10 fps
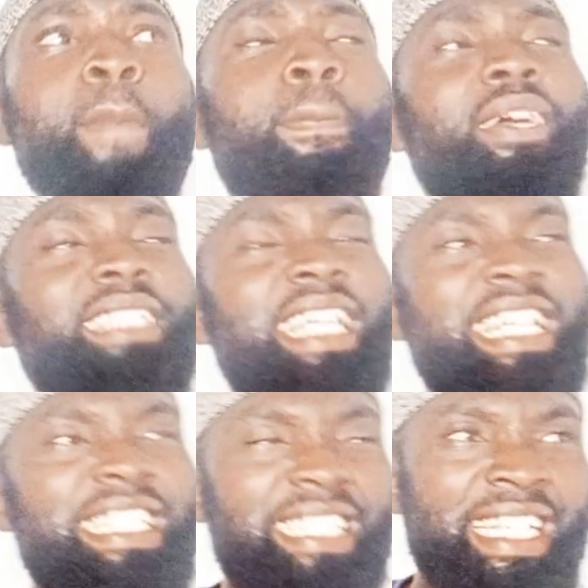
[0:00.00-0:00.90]
But in
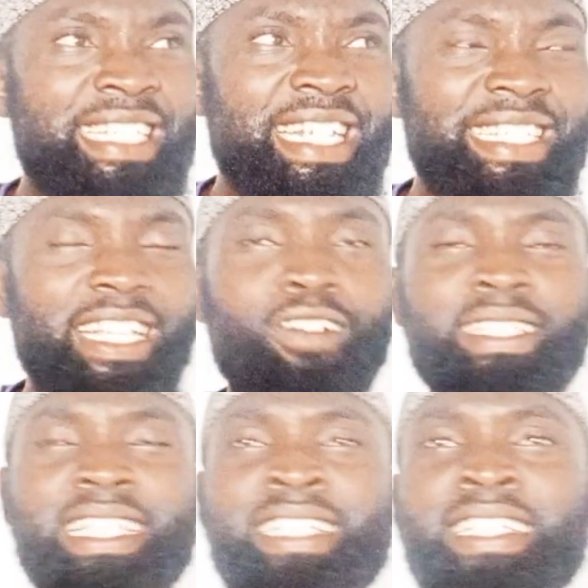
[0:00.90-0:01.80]
the second
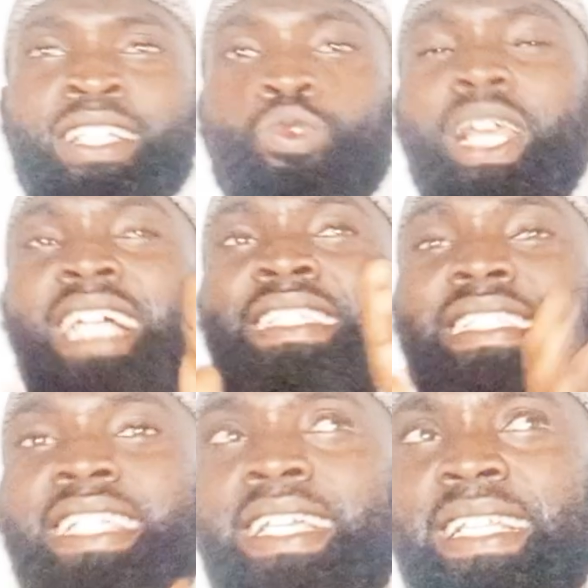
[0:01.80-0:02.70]
sentence, we can
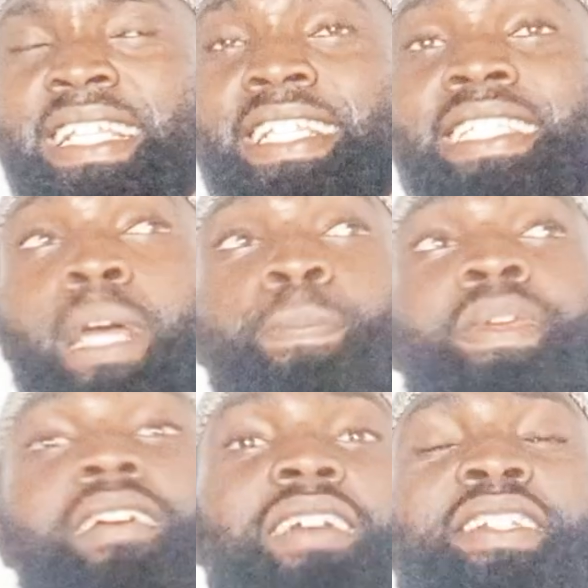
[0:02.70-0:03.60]
see the
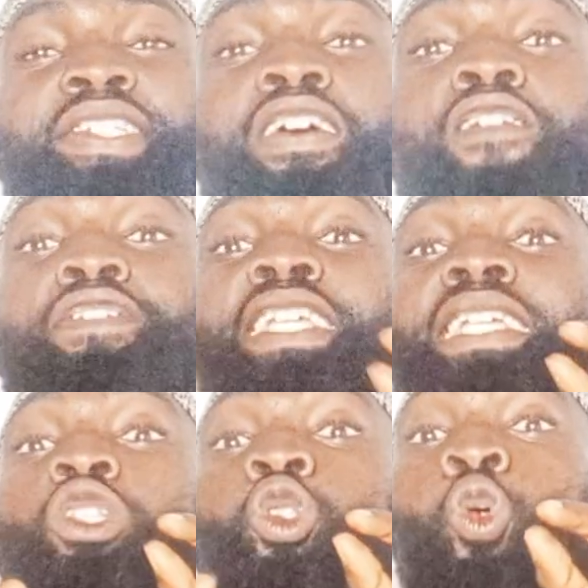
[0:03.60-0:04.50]
disappearance of
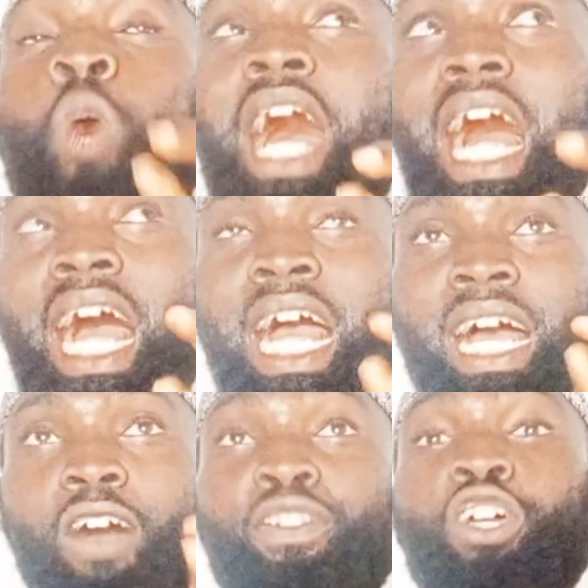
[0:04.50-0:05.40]
the doer, of